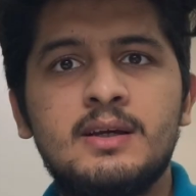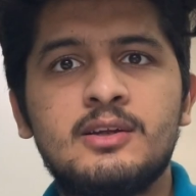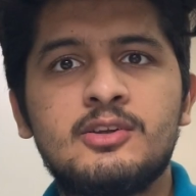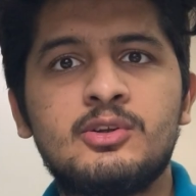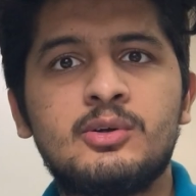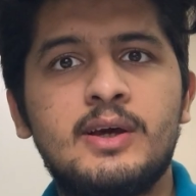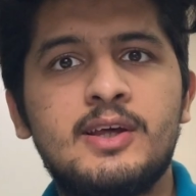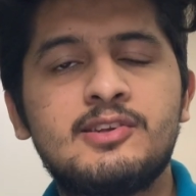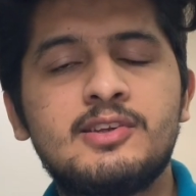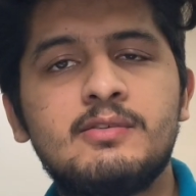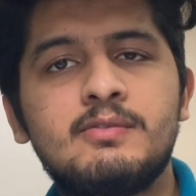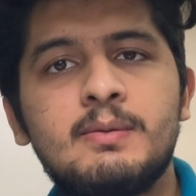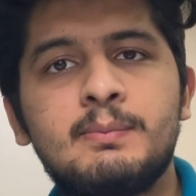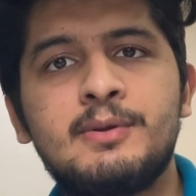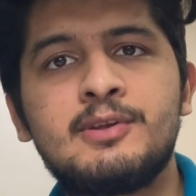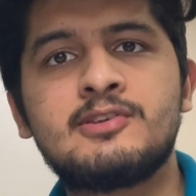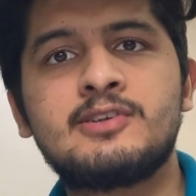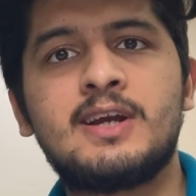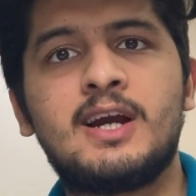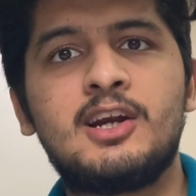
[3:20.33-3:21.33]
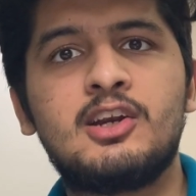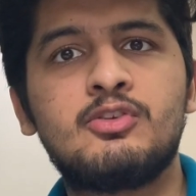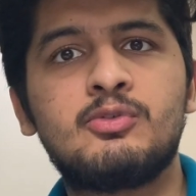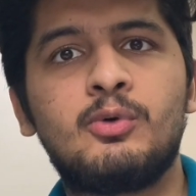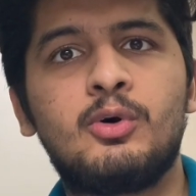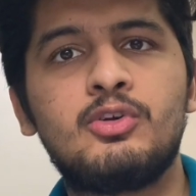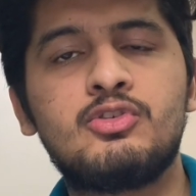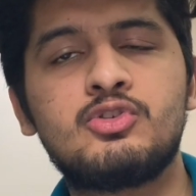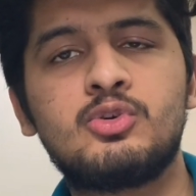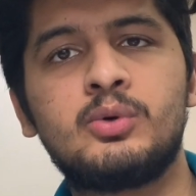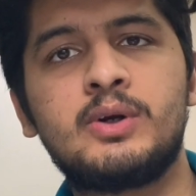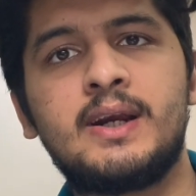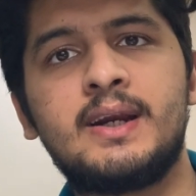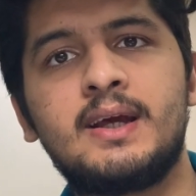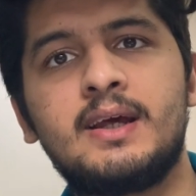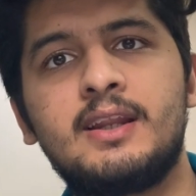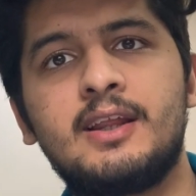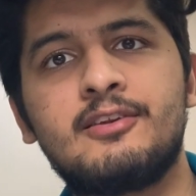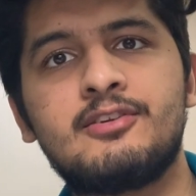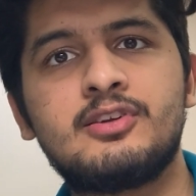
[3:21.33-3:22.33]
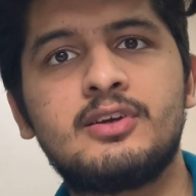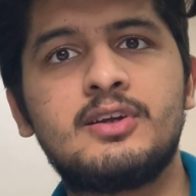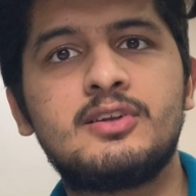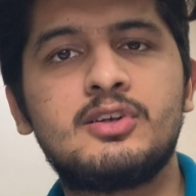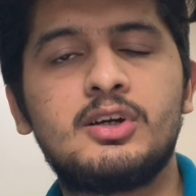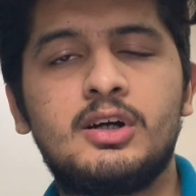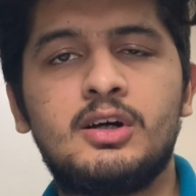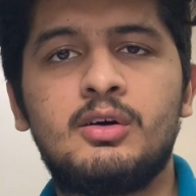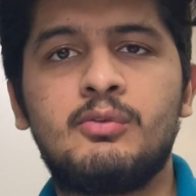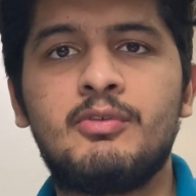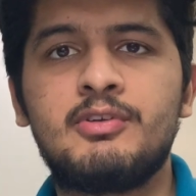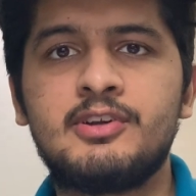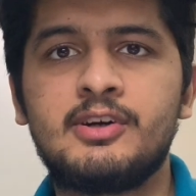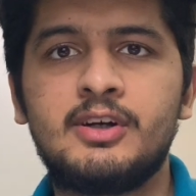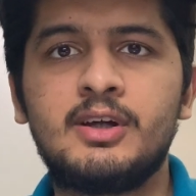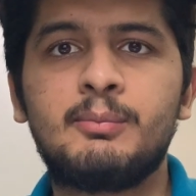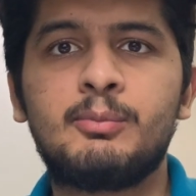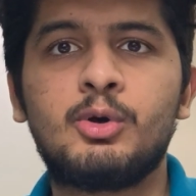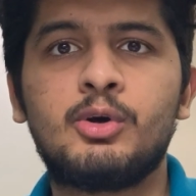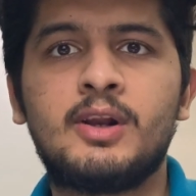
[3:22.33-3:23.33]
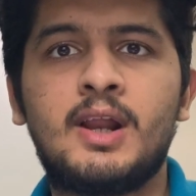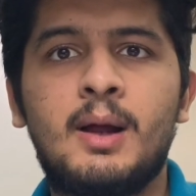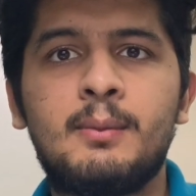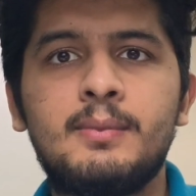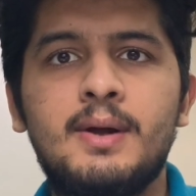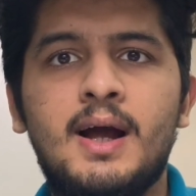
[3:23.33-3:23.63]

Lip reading: So SEVP stands for Student and Exchange Visitor Program,